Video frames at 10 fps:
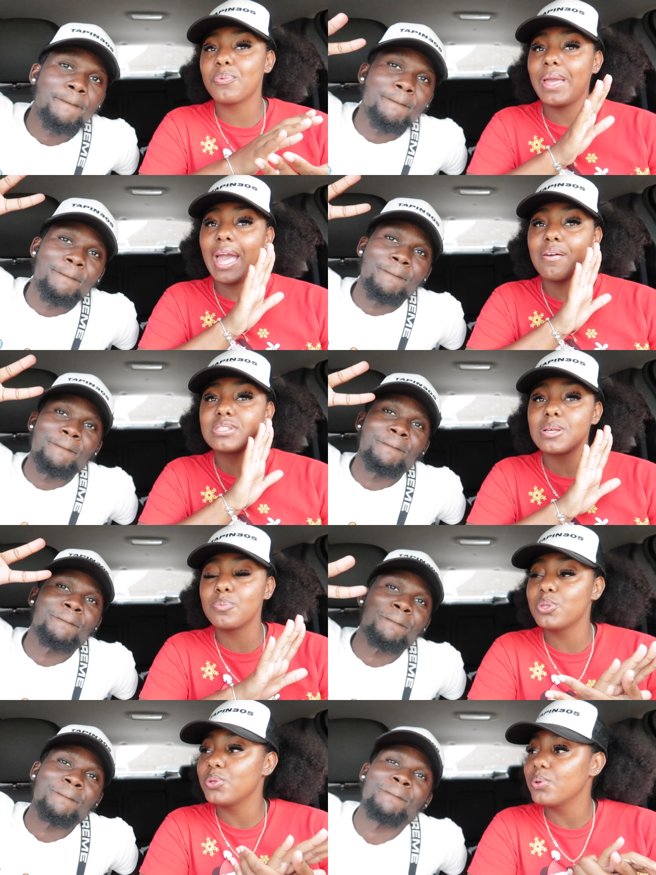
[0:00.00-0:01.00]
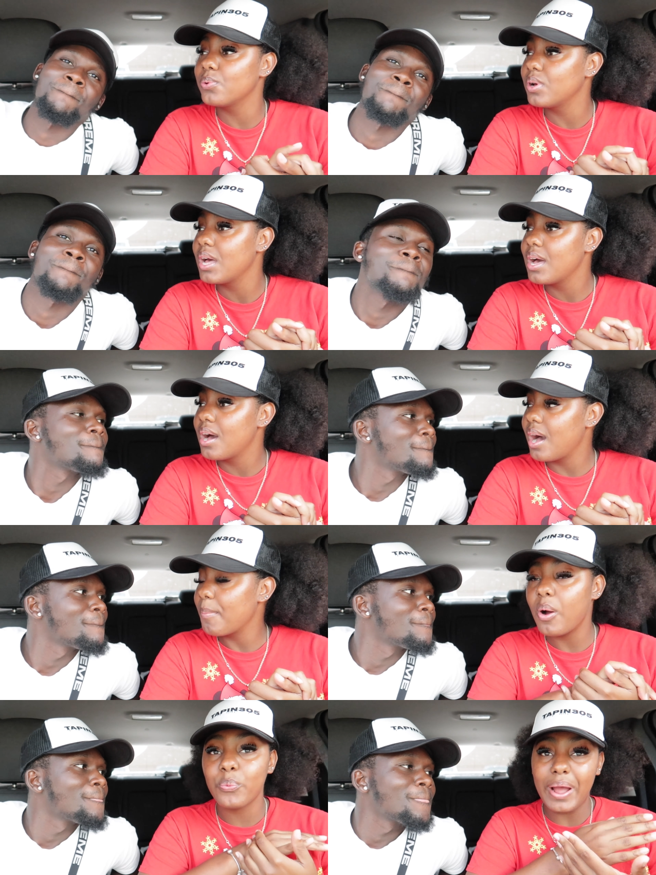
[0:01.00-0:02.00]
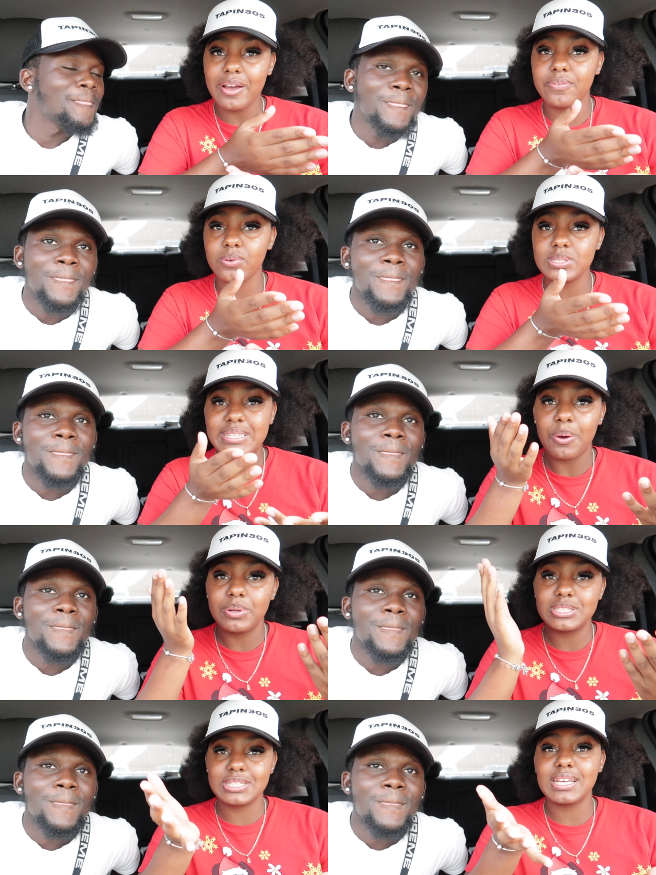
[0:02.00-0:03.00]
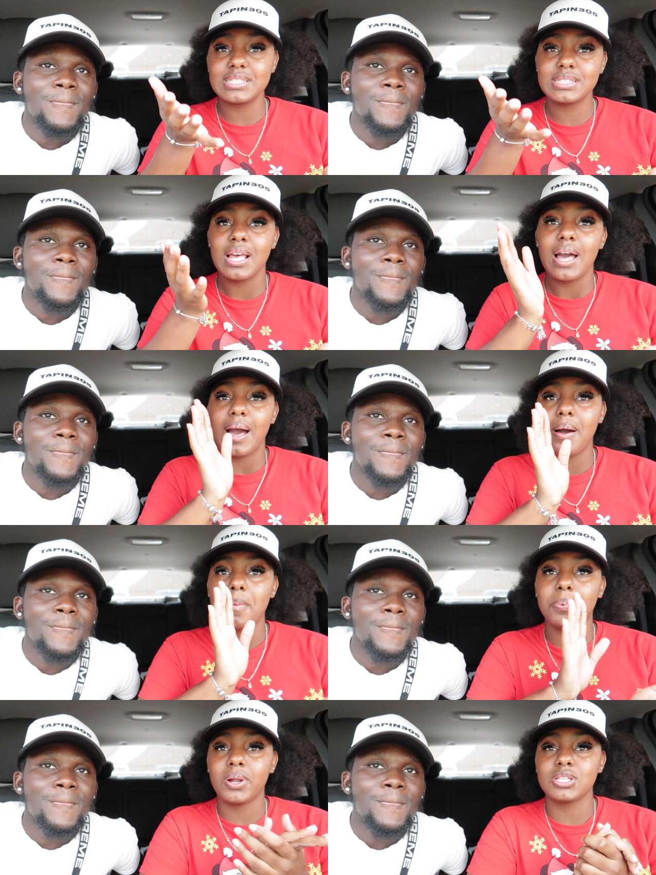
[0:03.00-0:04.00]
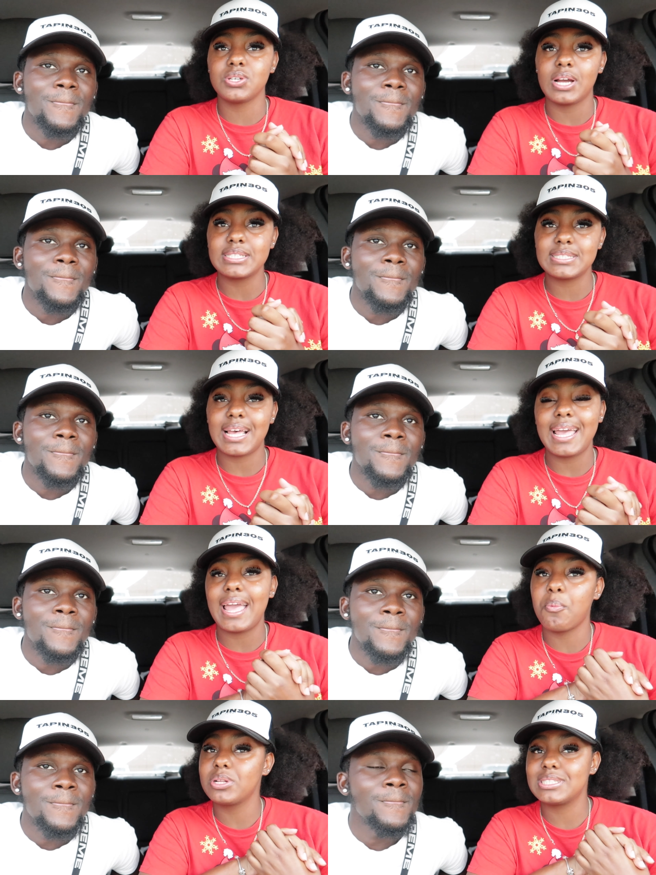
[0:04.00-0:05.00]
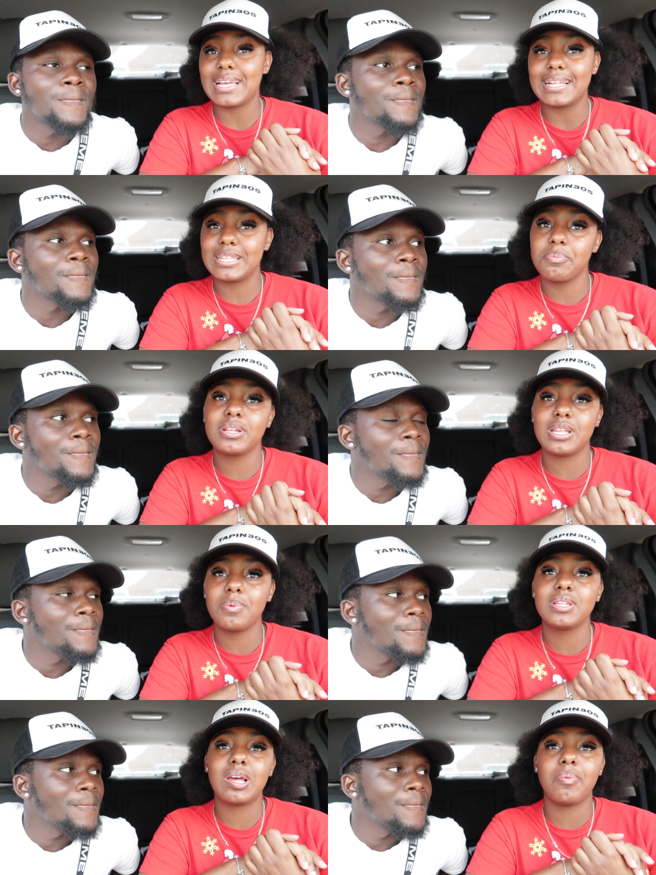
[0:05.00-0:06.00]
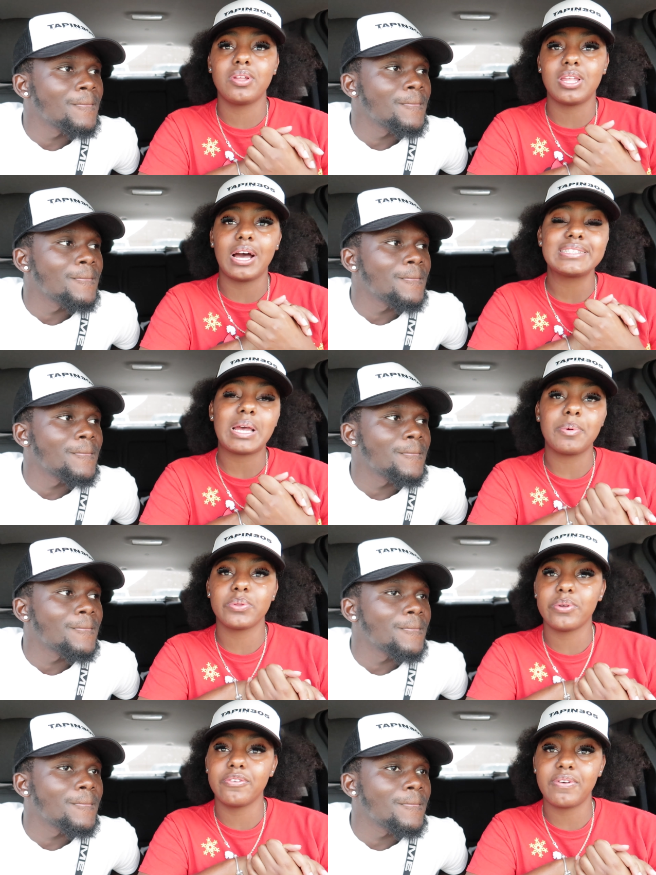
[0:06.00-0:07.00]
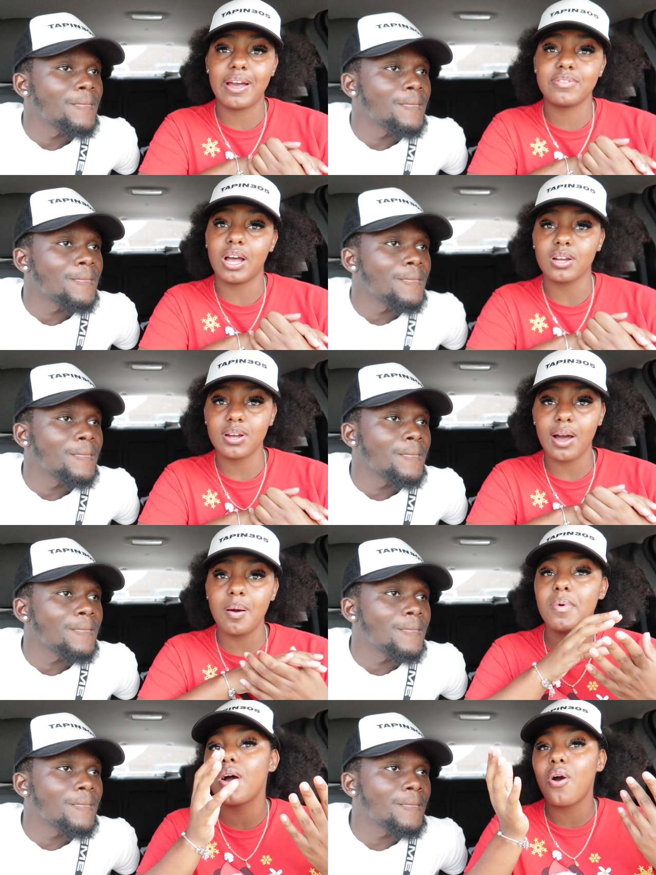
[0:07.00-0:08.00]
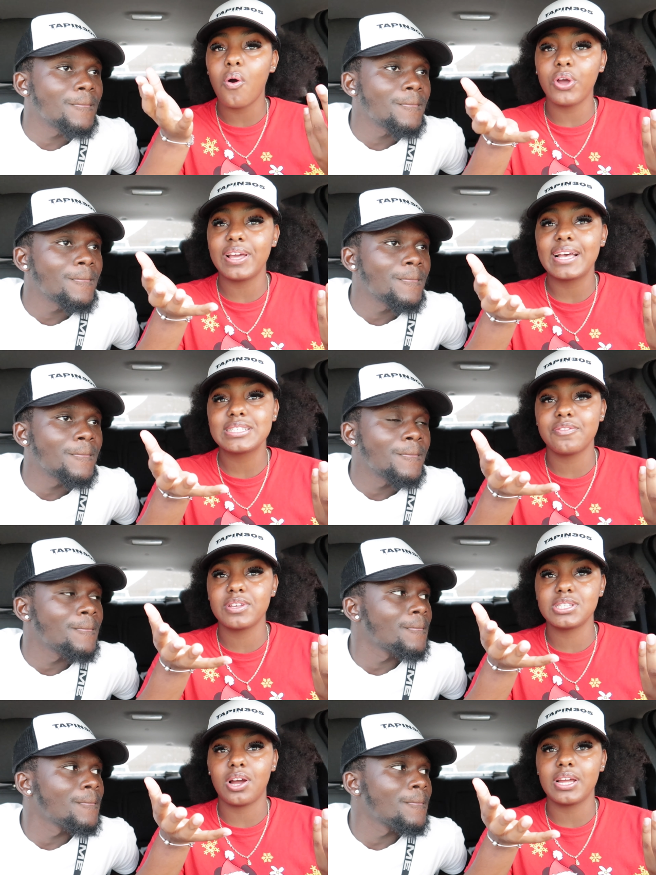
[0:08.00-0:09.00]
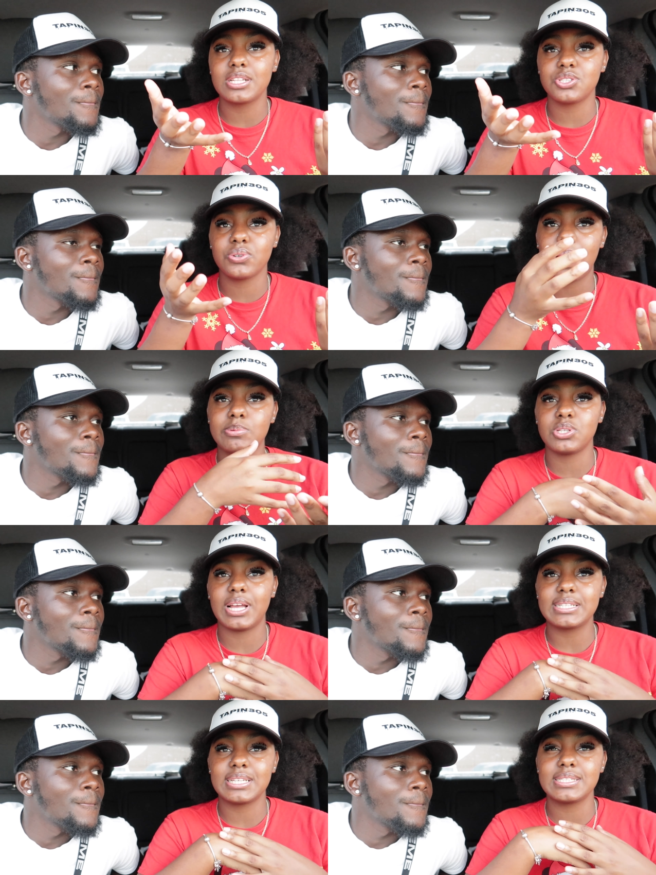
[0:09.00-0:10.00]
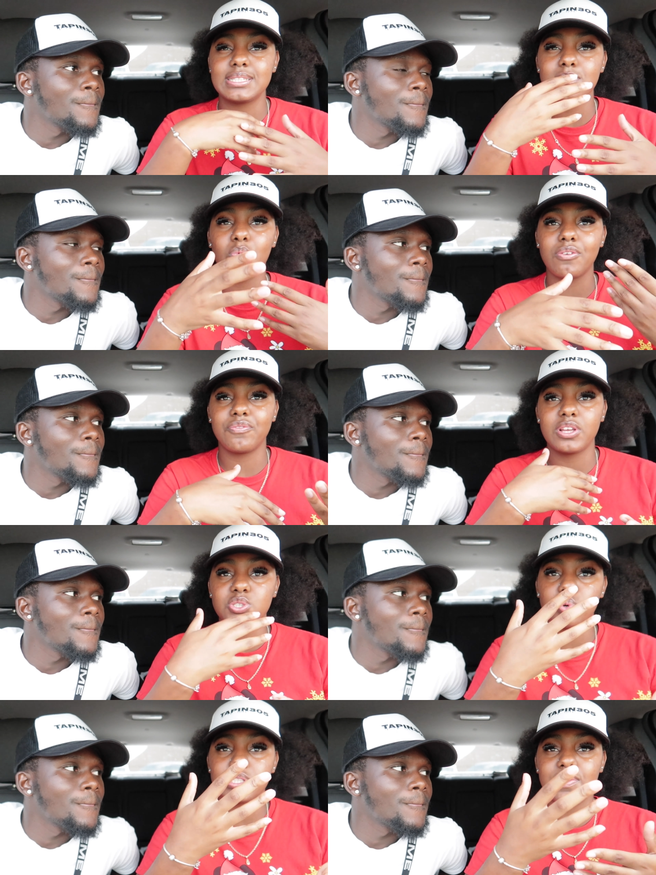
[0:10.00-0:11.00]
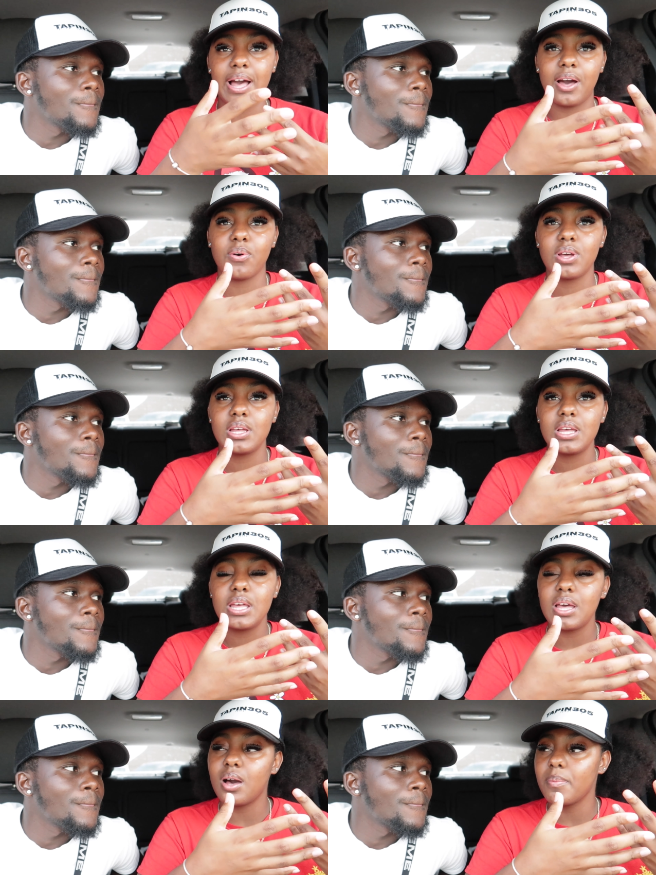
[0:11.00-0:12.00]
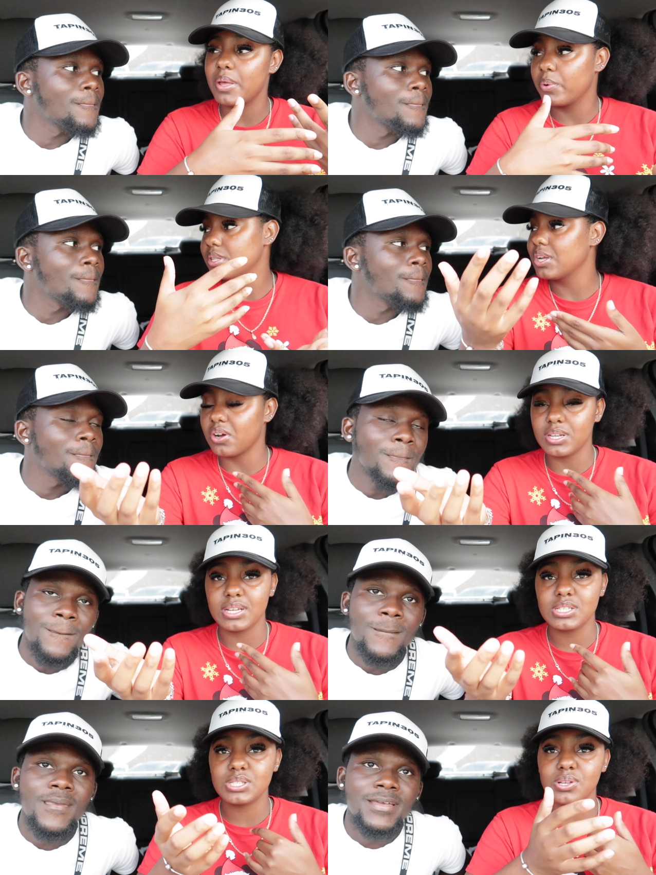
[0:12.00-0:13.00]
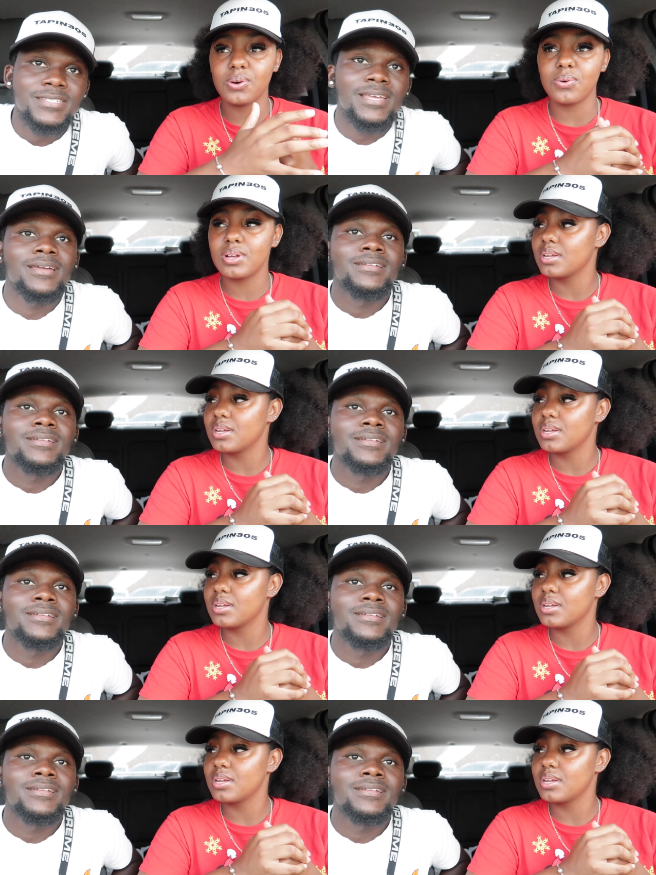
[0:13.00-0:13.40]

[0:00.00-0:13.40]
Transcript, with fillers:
Speaker 1: we have some new um, arrivals that we just um, put onto our site which is at www.tapin305.com mm -hmm. or you guys can visit our instagram so you guys can see more visuals of how um, it would look on us. Yes. So